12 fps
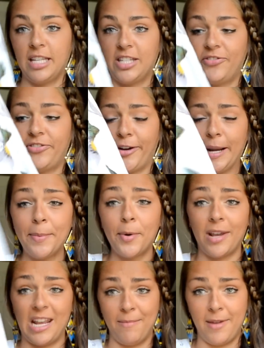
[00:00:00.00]
It's very
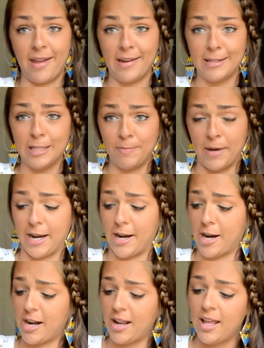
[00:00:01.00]
bohemian
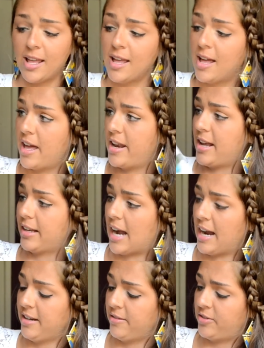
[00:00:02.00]
inspired and it
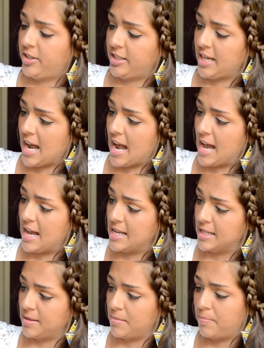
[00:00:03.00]
kind of just
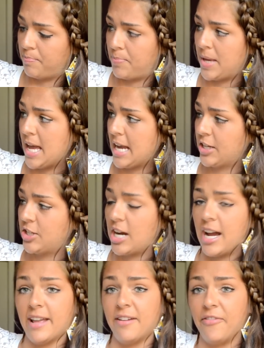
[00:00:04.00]
has big
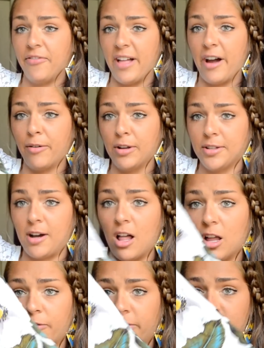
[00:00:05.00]
giant flowers
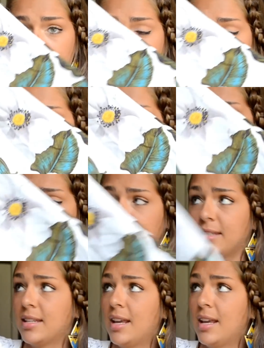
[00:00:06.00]
all over the dress.